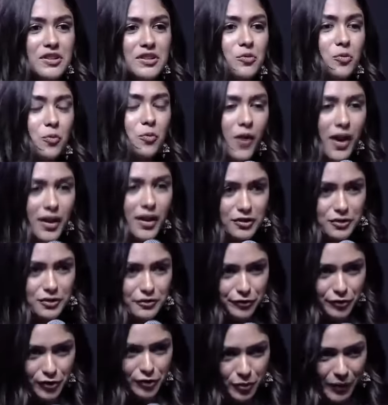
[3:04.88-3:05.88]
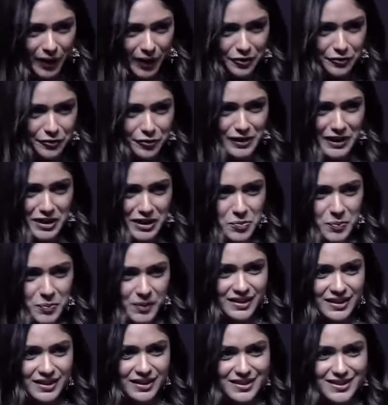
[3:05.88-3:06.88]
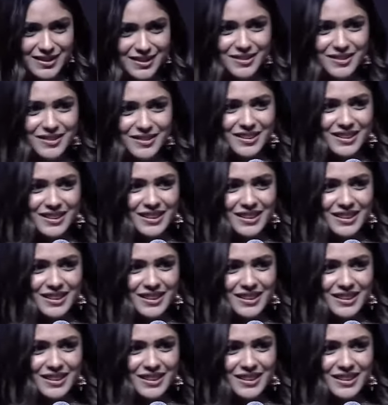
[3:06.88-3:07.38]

this wonderful, wonderful experience.